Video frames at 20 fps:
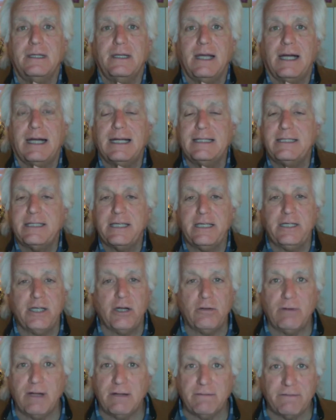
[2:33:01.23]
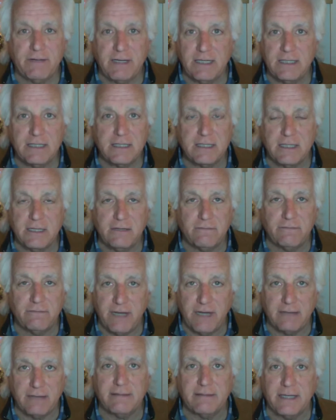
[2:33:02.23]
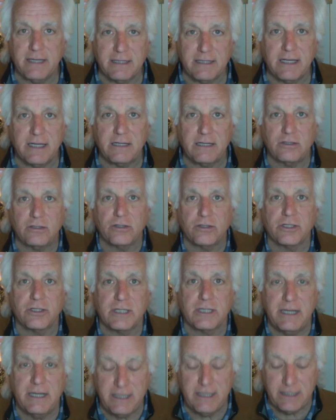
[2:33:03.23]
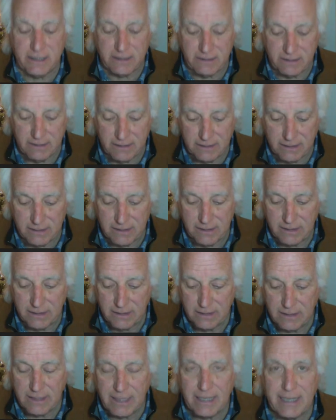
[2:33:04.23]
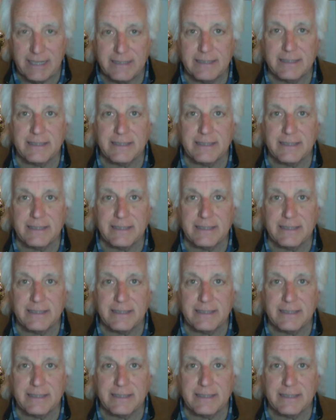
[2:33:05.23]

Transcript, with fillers: I see no evidence of nothing that'll scare S